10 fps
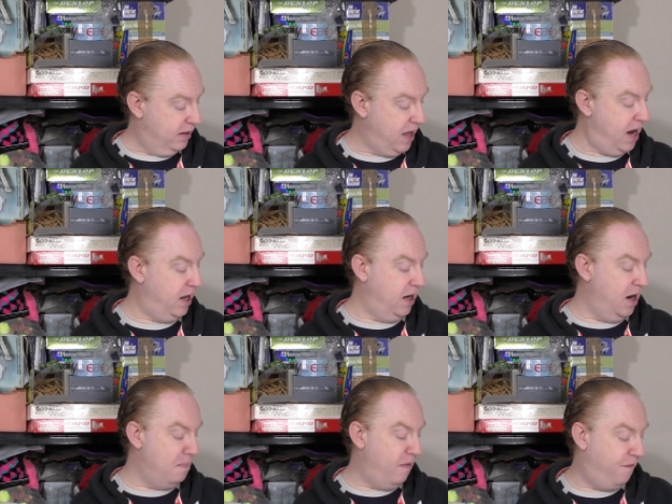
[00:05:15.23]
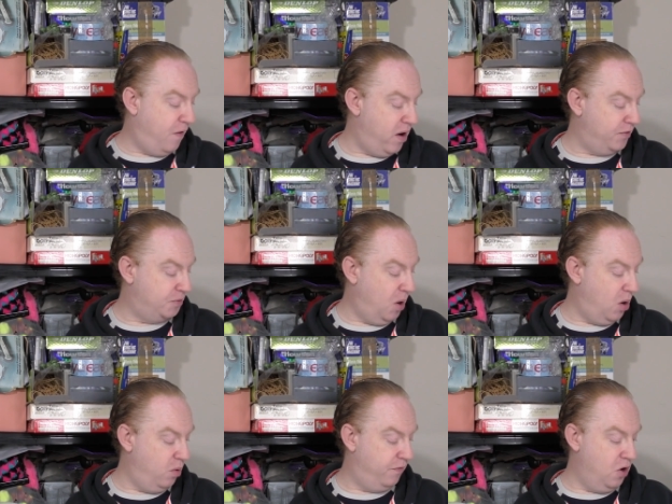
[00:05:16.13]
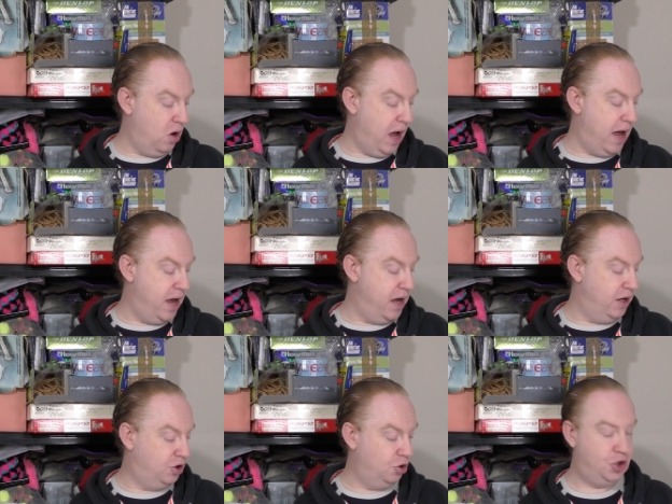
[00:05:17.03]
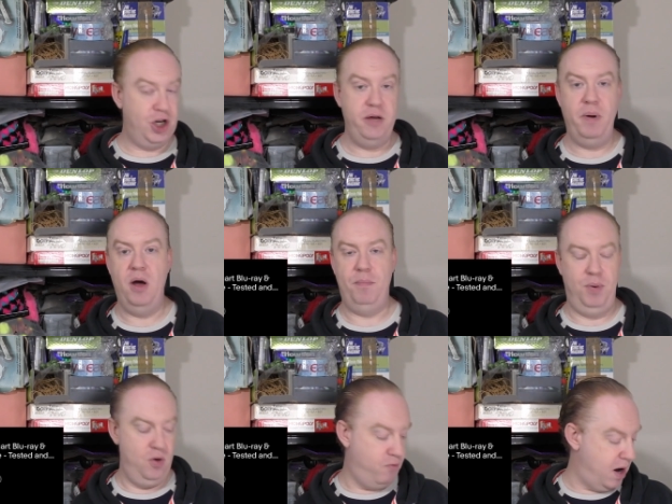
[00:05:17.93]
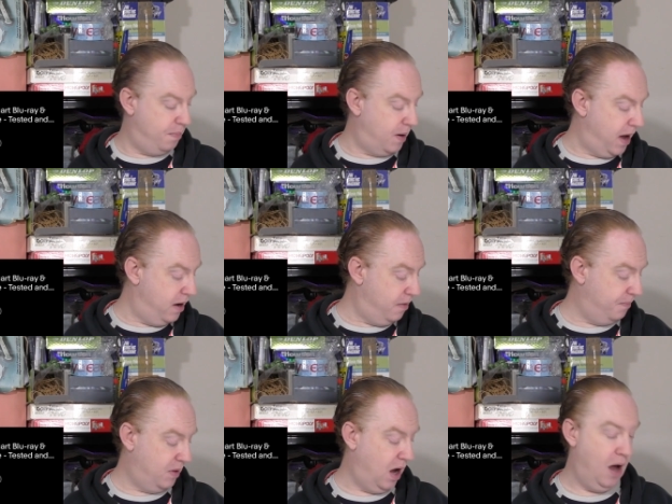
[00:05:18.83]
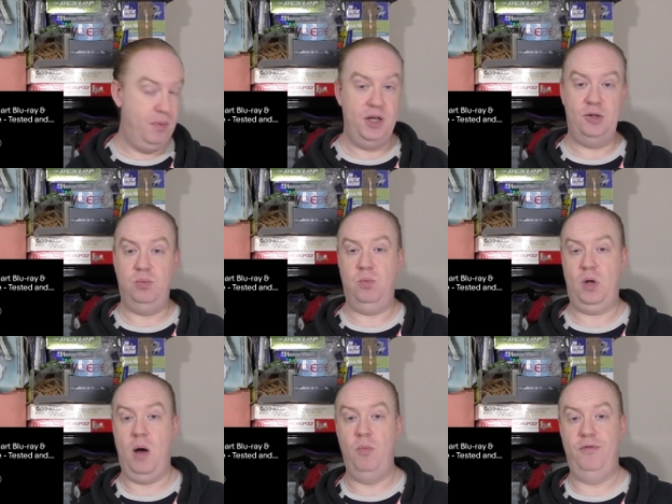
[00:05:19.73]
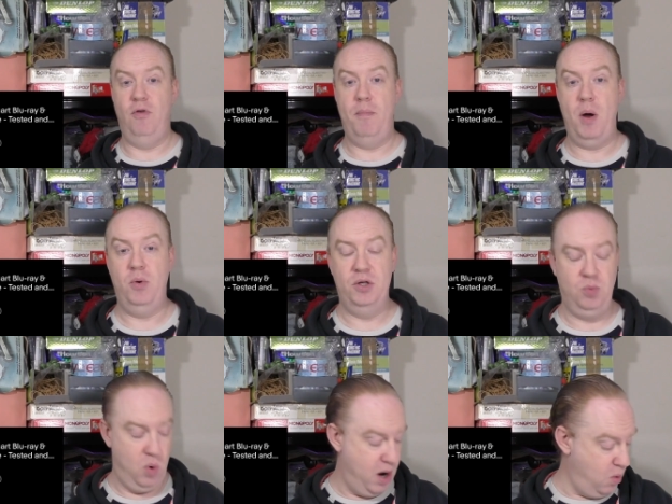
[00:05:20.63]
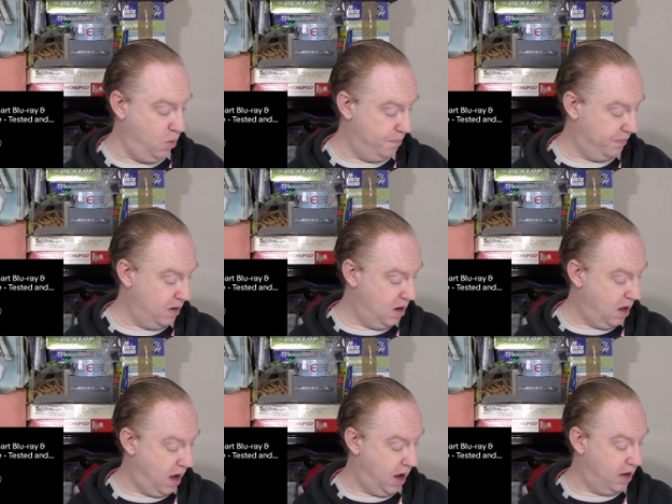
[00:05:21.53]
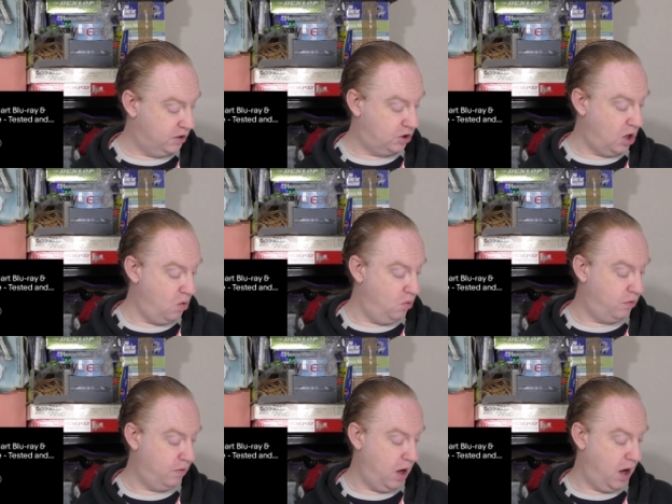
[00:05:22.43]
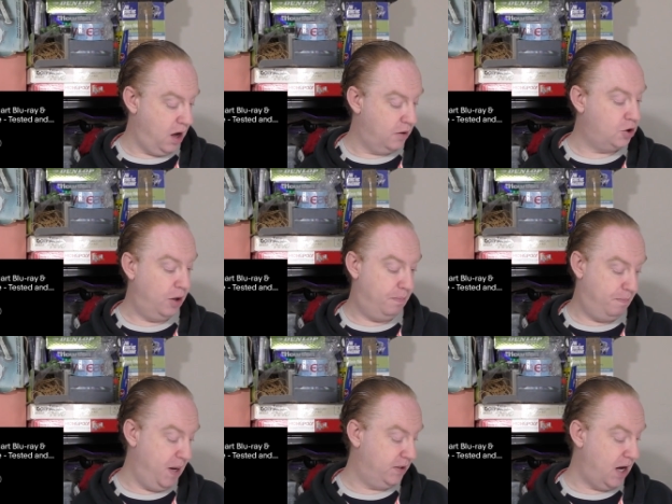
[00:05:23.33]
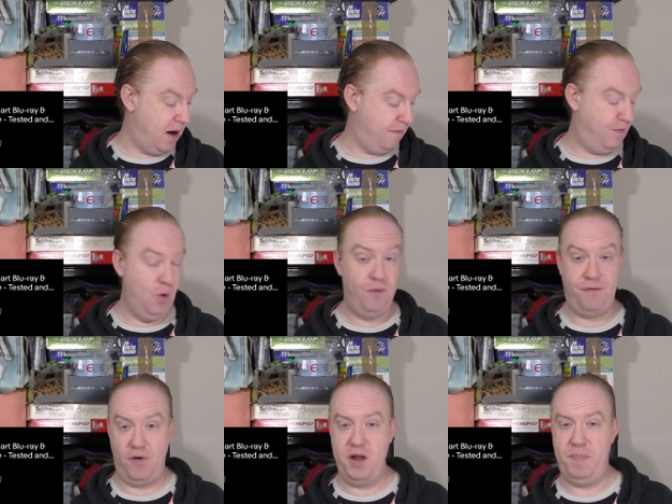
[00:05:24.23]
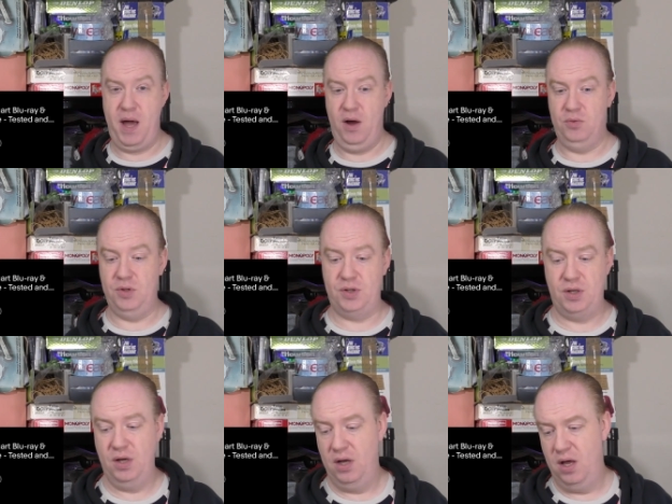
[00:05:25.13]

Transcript: Then in the number 5 spot, we've got a Toshiba Blu-ray player. This come with the remote as well. Picked it up for £3.